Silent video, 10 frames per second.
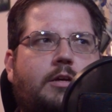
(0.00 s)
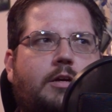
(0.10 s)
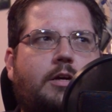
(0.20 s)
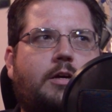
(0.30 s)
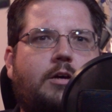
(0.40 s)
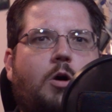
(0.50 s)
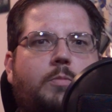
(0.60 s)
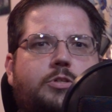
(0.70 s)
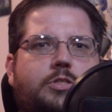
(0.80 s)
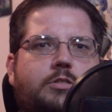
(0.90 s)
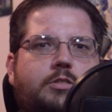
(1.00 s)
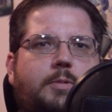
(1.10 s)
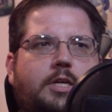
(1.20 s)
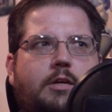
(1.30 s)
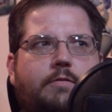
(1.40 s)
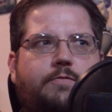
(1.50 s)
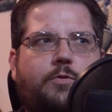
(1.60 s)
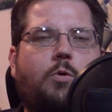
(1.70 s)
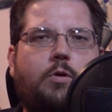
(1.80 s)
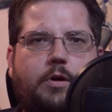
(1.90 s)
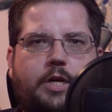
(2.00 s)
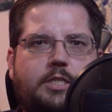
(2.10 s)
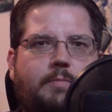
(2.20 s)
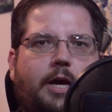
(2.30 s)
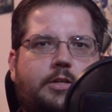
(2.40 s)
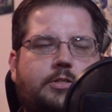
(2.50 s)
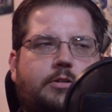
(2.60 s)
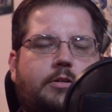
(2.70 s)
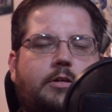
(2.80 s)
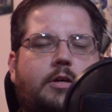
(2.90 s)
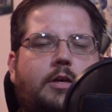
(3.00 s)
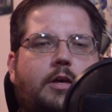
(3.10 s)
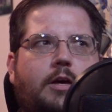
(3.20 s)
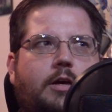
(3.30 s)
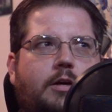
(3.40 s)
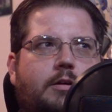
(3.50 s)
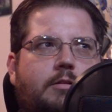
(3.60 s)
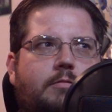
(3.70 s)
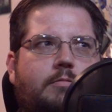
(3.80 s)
uh, almost speaking for his master, uh,